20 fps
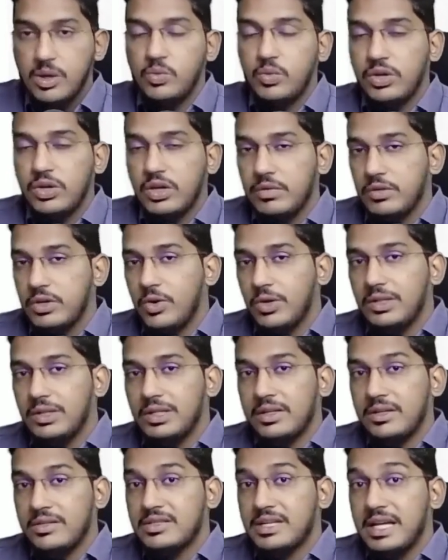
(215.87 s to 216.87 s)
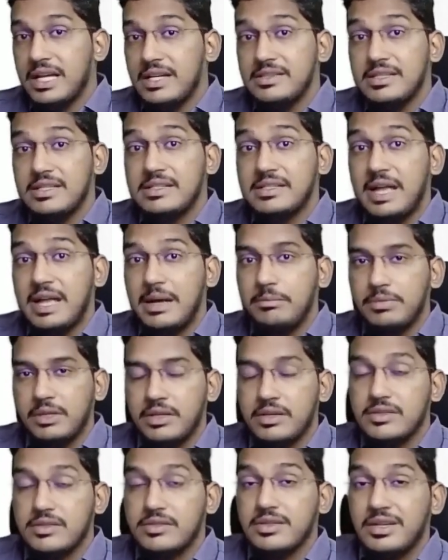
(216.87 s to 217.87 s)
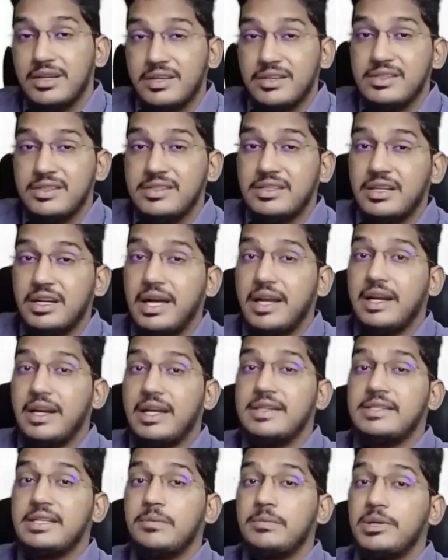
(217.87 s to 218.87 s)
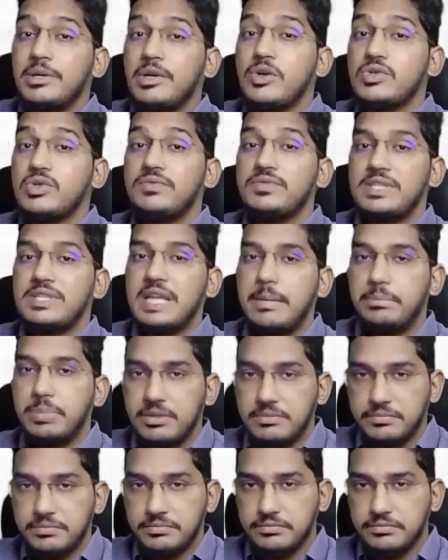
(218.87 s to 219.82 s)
What do we call that risk as? Sampling risk. Risk arising because of sample.